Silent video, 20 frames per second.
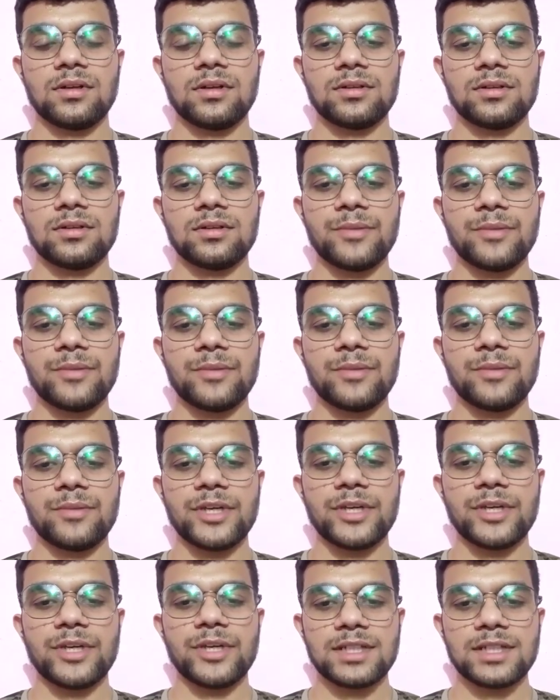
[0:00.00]

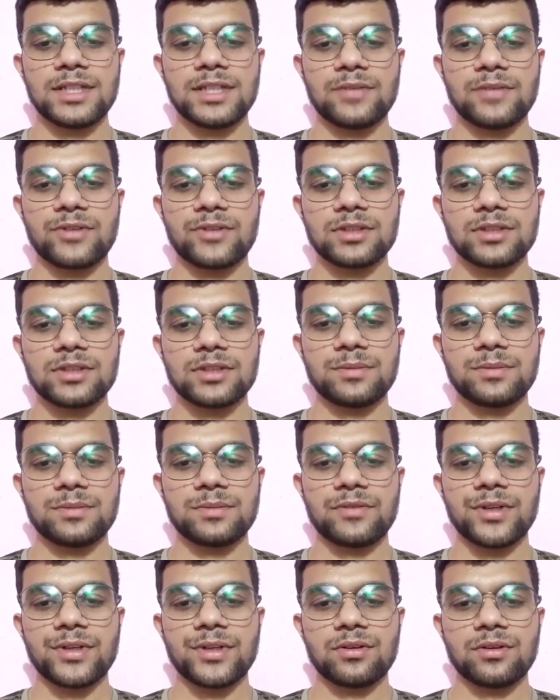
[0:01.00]
aldehyde
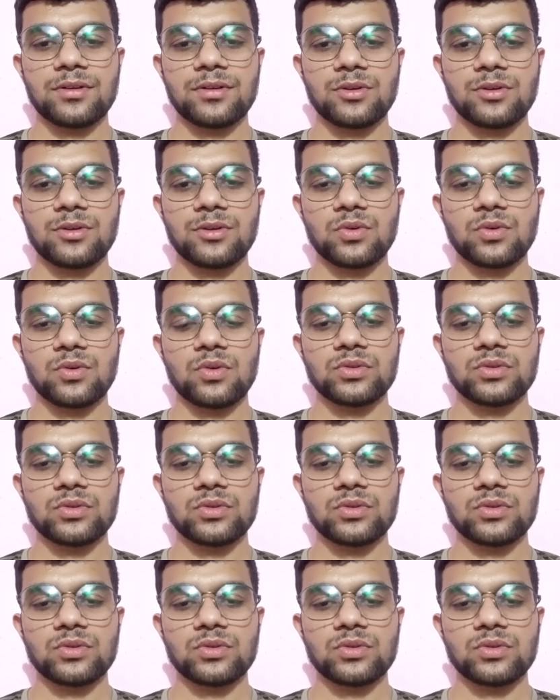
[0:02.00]
carbohydrate,